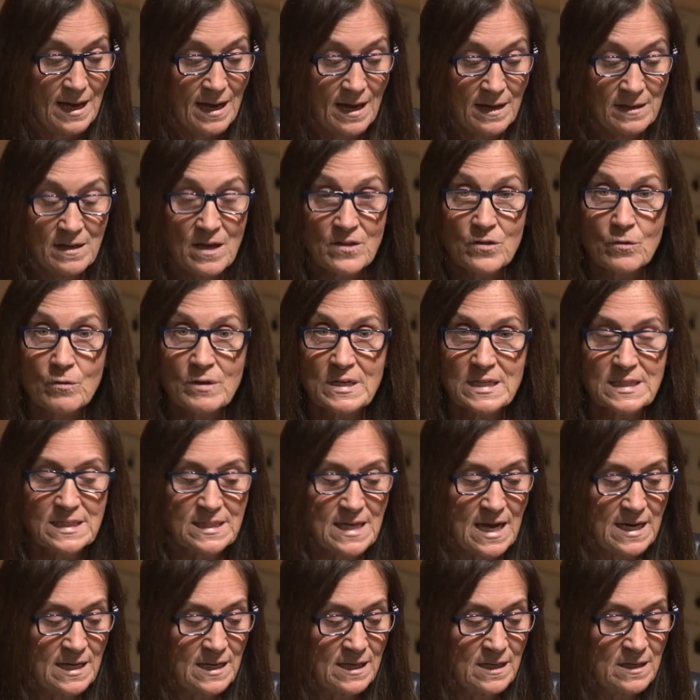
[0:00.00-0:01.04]
Another
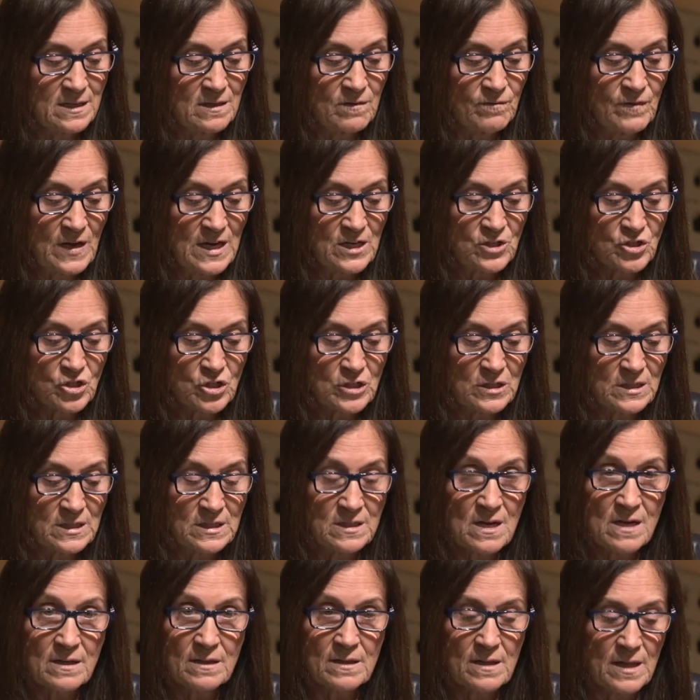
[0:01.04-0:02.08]
exciting innovation
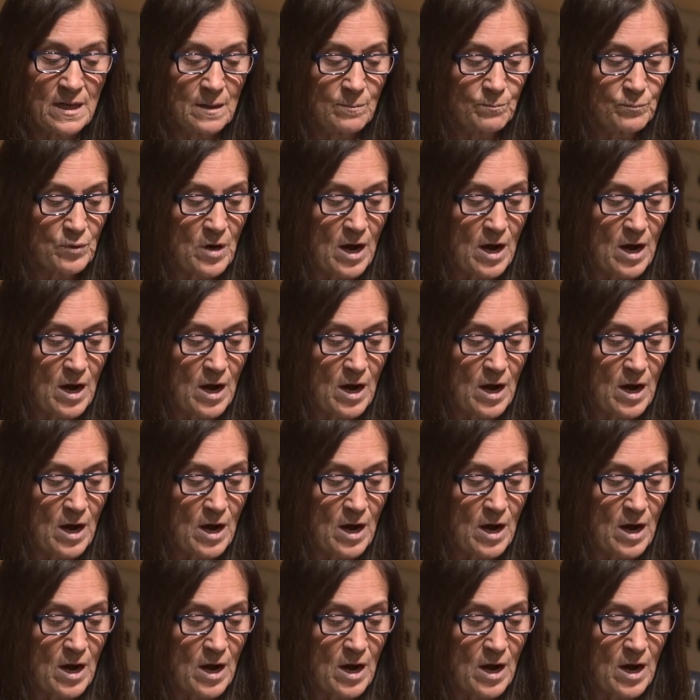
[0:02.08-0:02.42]
in unclaimed